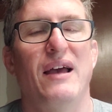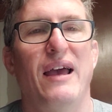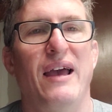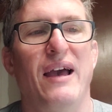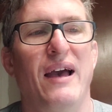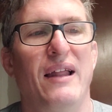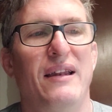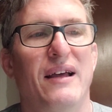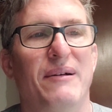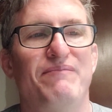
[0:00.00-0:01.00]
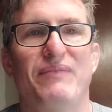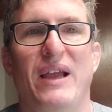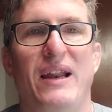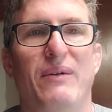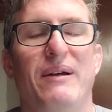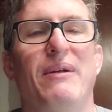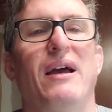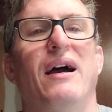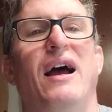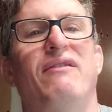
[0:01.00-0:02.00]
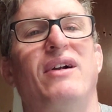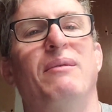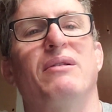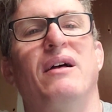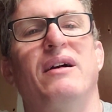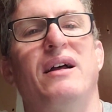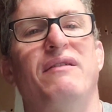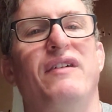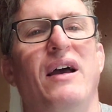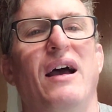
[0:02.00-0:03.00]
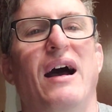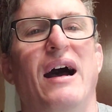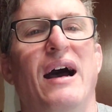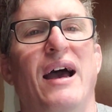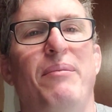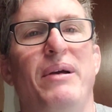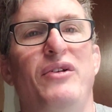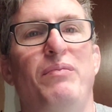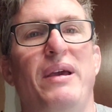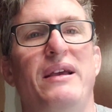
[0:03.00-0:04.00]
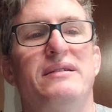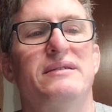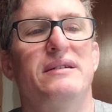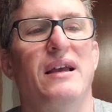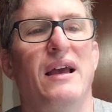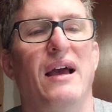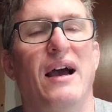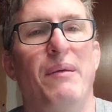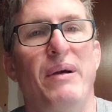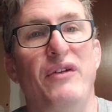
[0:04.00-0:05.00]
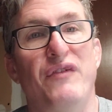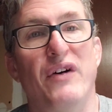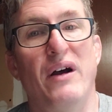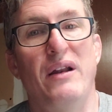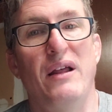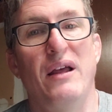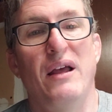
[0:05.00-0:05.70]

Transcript: And anyway, I've rambled long enough. I bid you peace. I bid you fun.